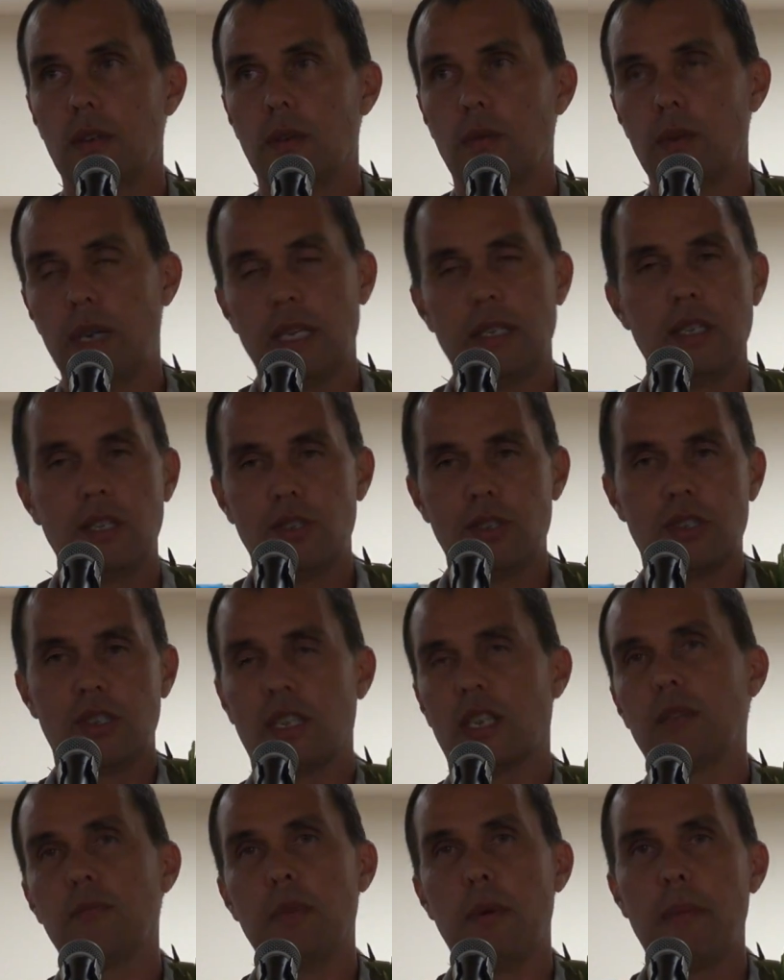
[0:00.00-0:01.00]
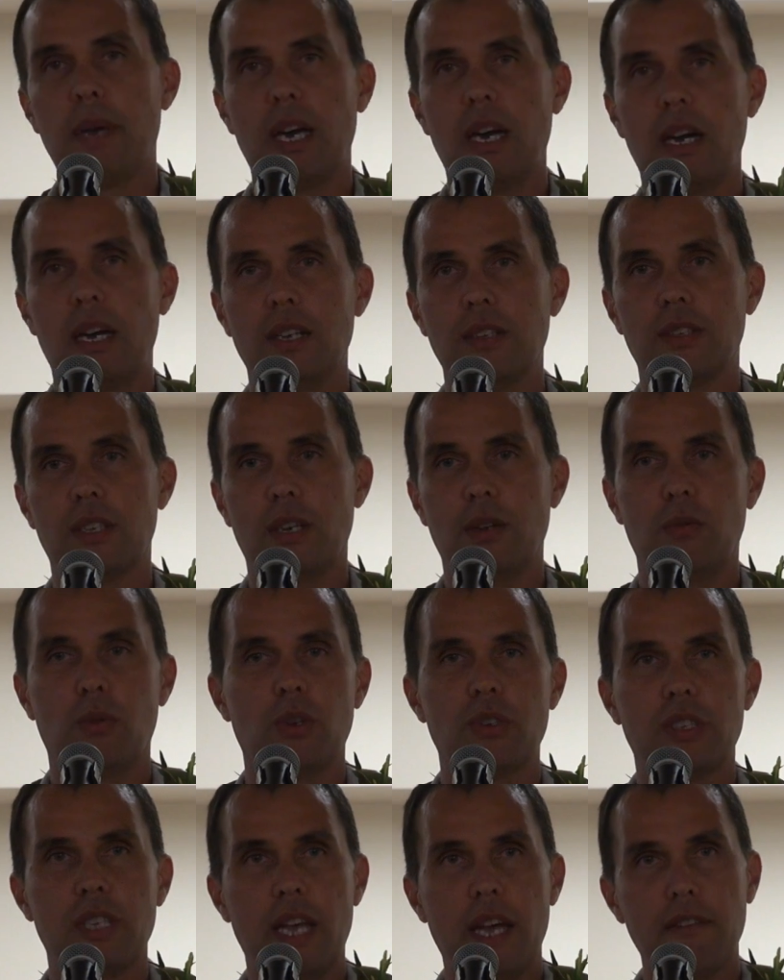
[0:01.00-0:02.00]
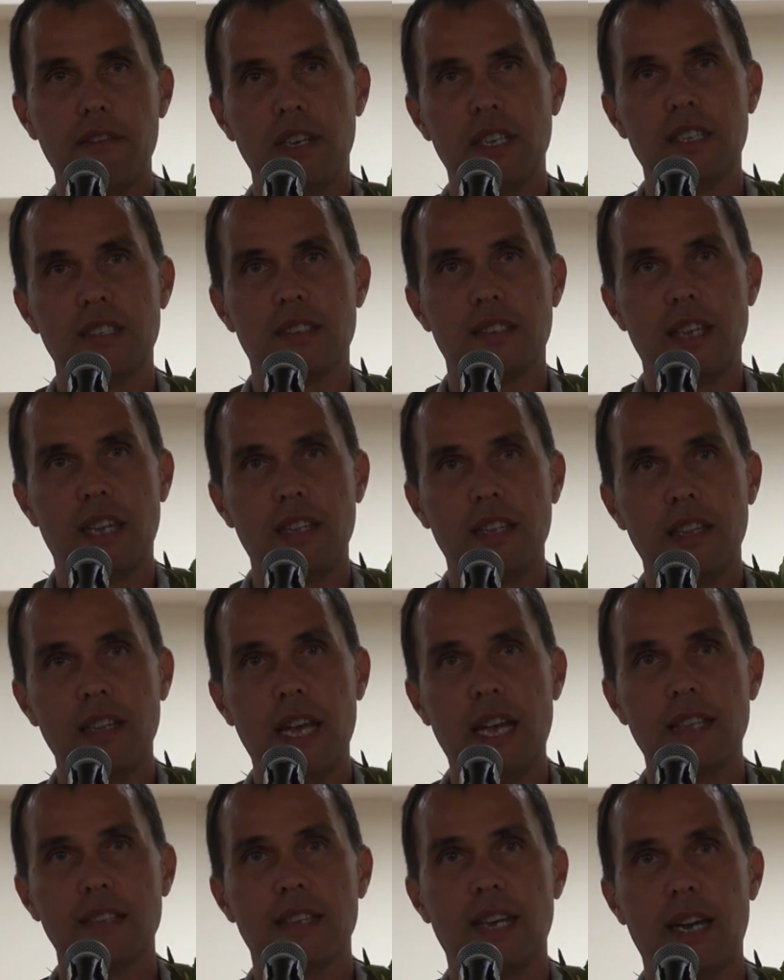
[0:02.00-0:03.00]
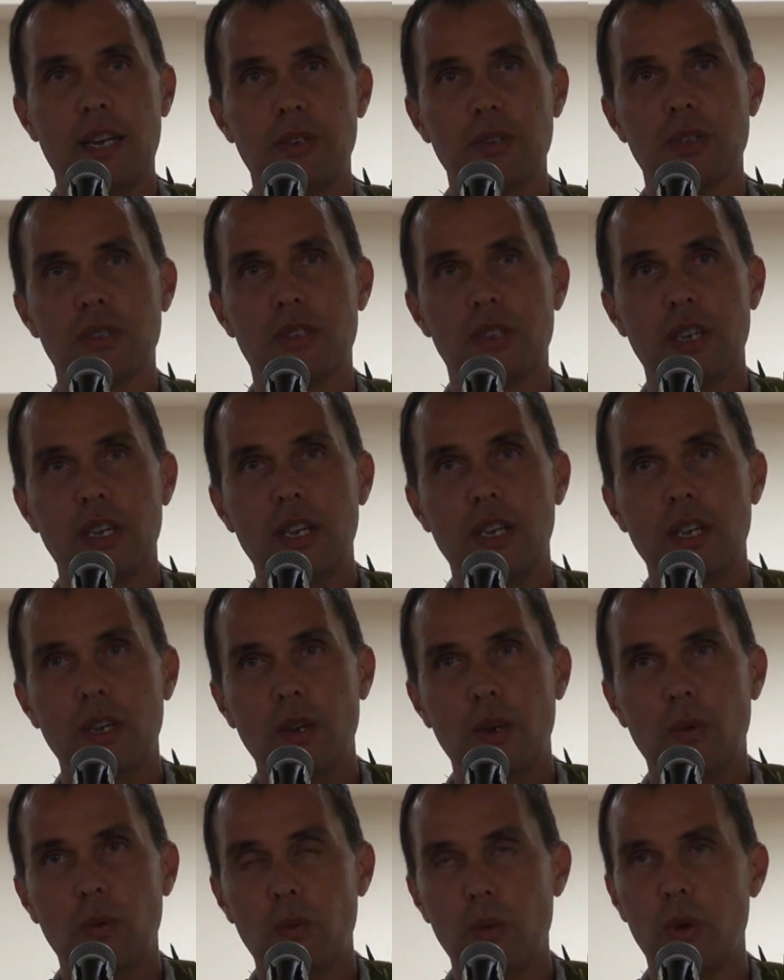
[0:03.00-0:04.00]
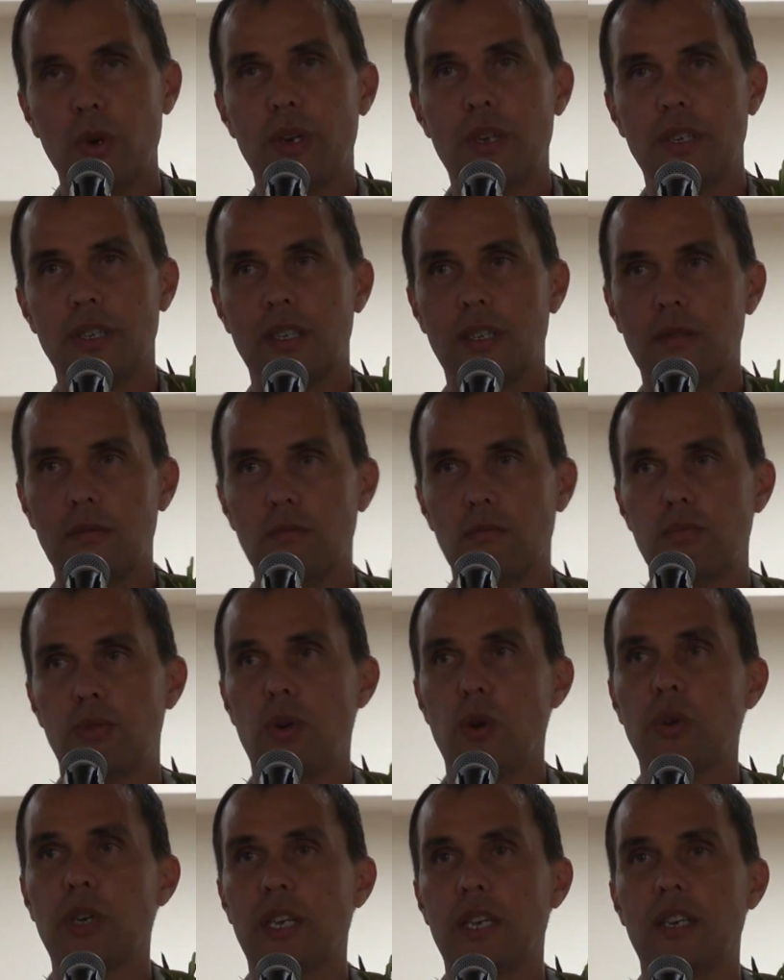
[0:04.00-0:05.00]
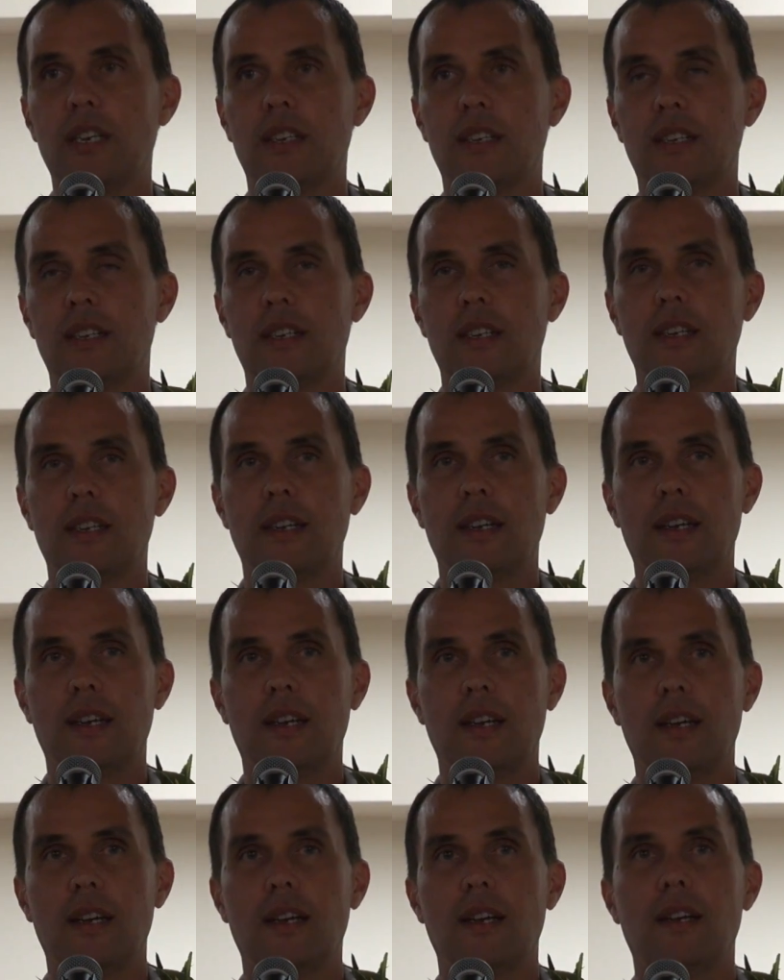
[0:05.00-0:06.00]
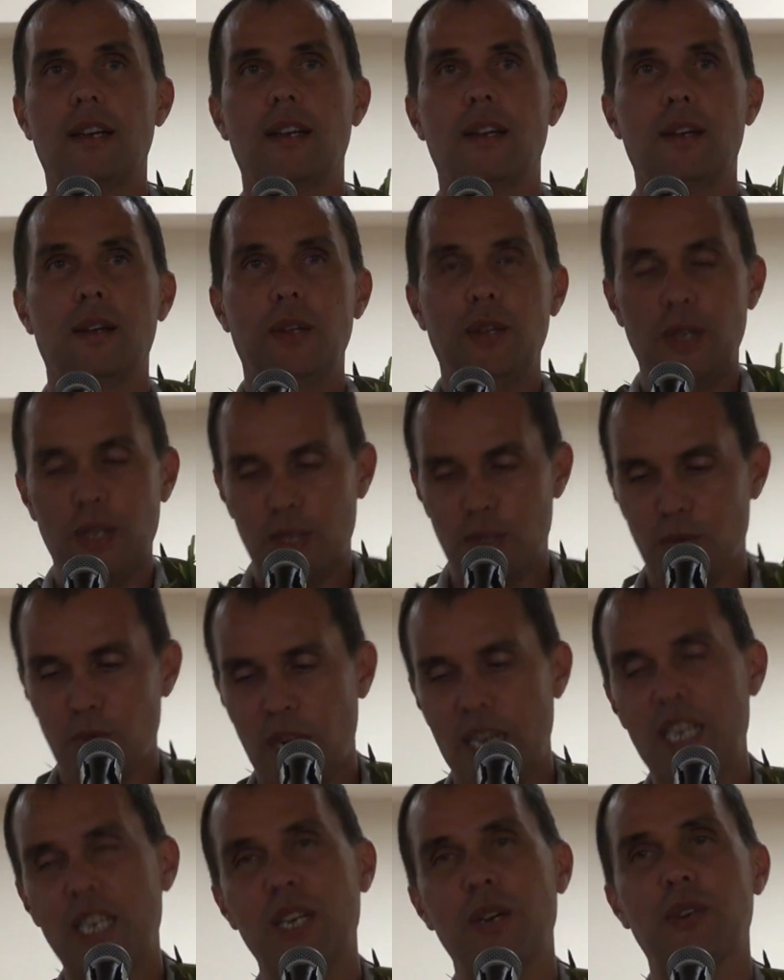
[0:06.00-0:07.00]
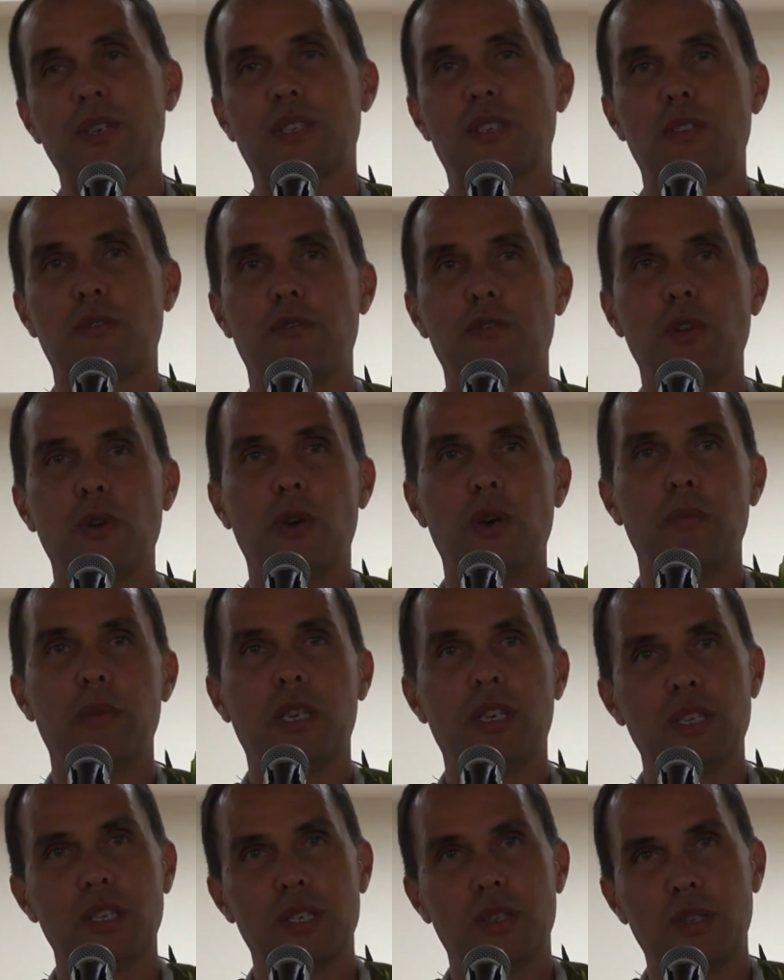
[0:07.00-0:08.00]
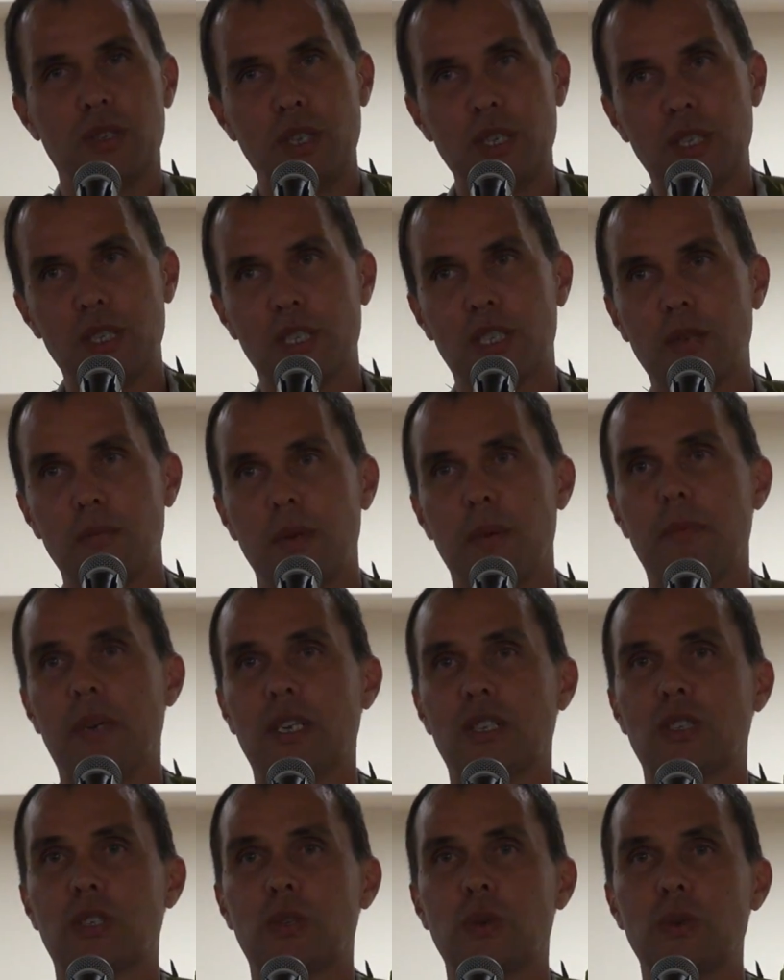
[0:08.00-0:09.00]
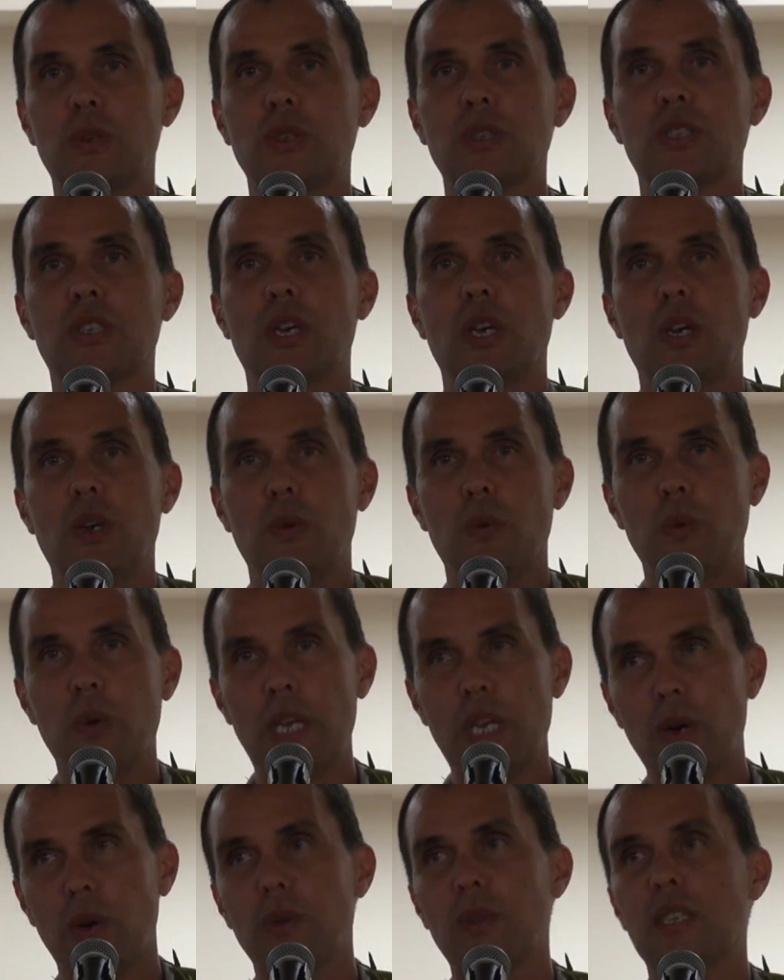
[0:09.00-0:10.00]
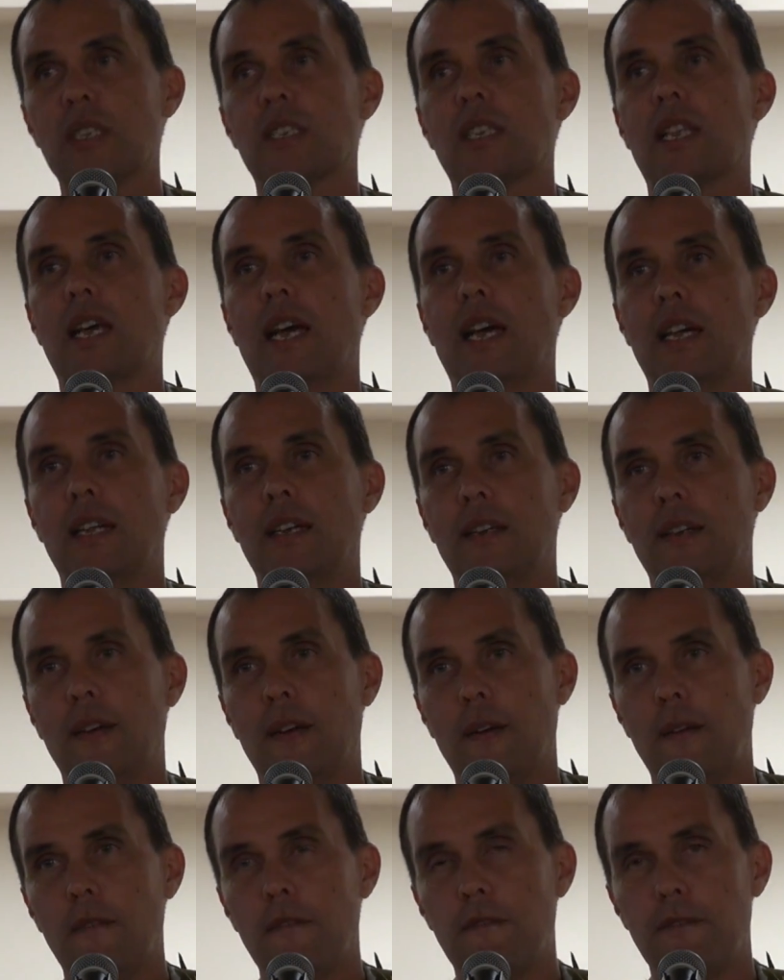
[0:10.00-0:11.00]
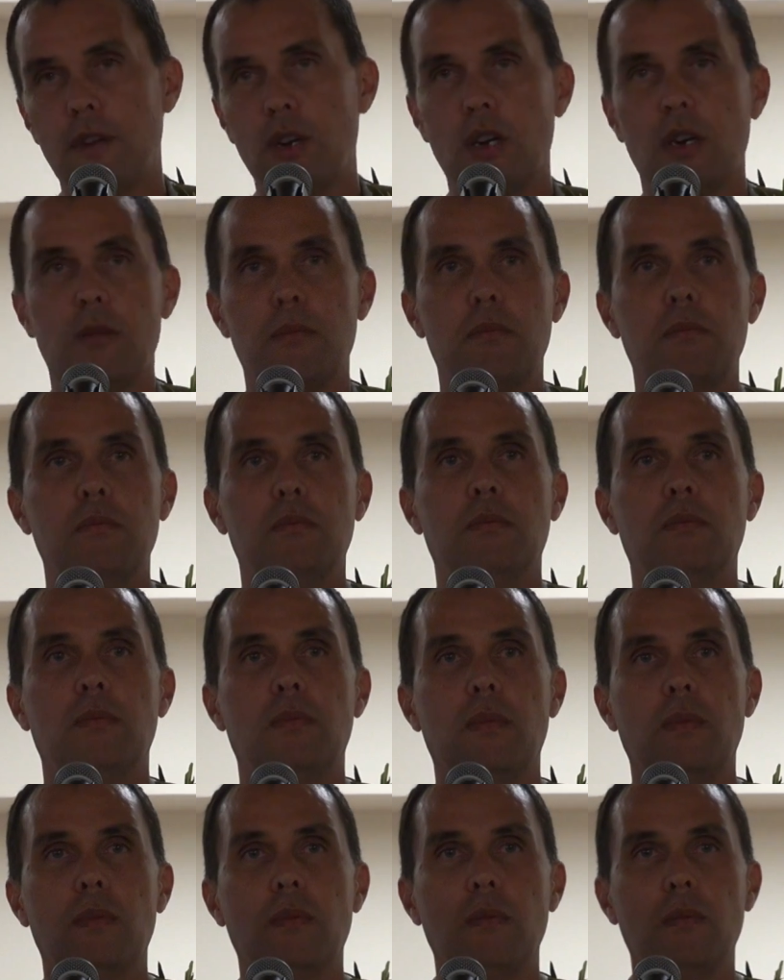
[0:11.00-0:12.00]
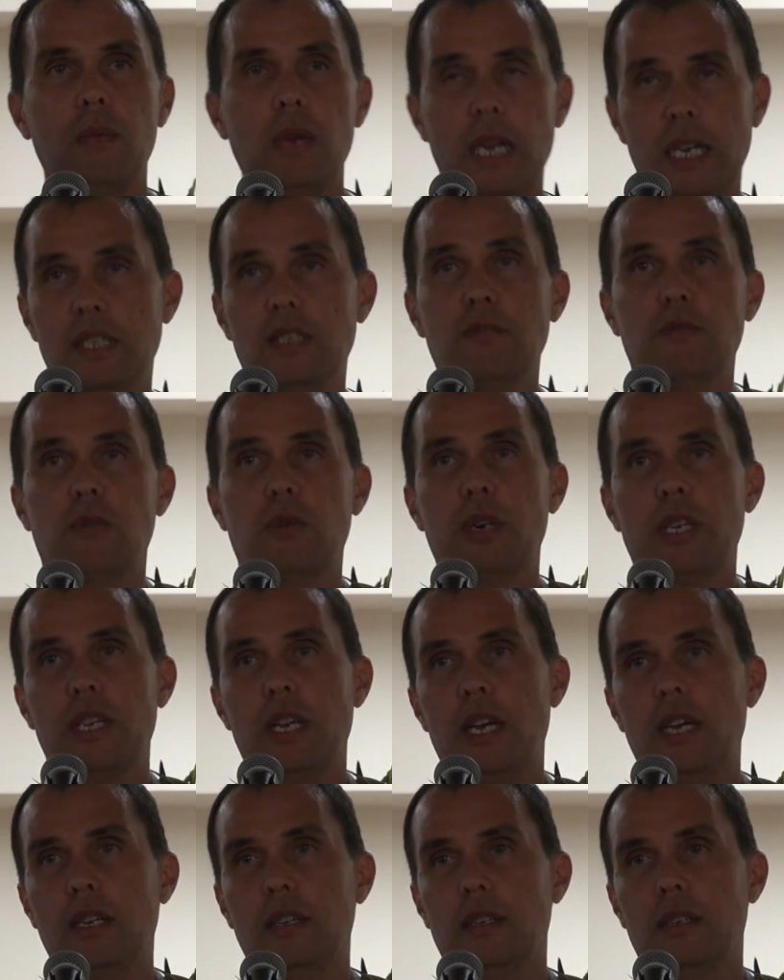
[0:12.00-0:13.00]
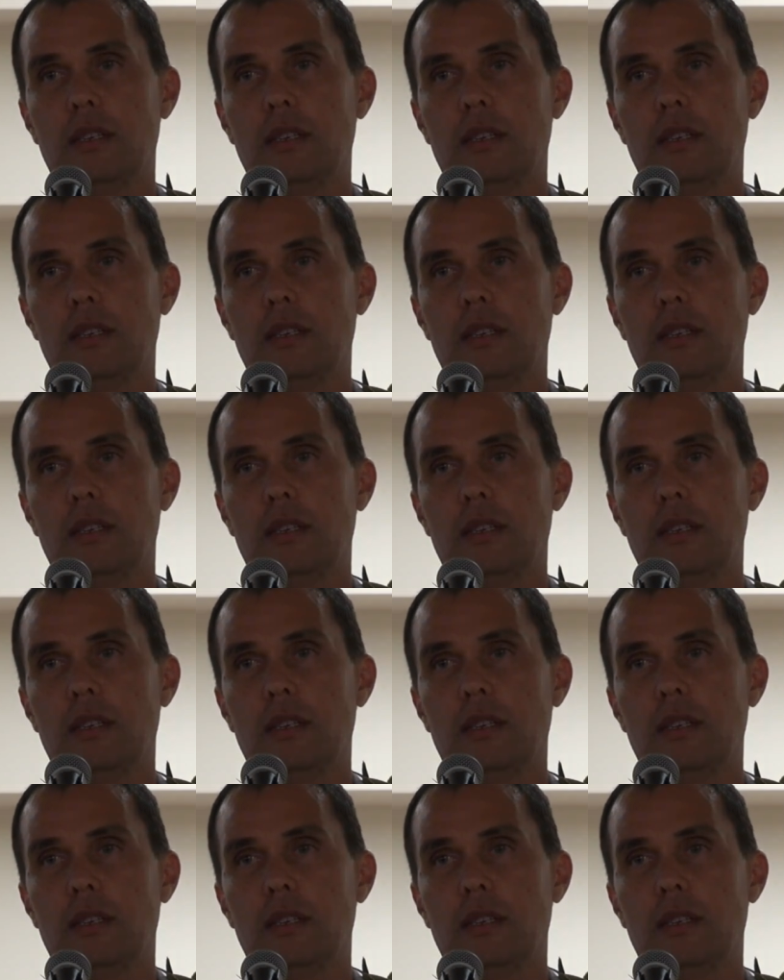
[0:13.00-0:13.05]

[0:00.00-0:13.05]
When I teach this at Kamehameha, I say, where's the evidence that land titles weren't broken? It's right here, it's the floor, because this is Kamehameha Schools. We own this land from 1848.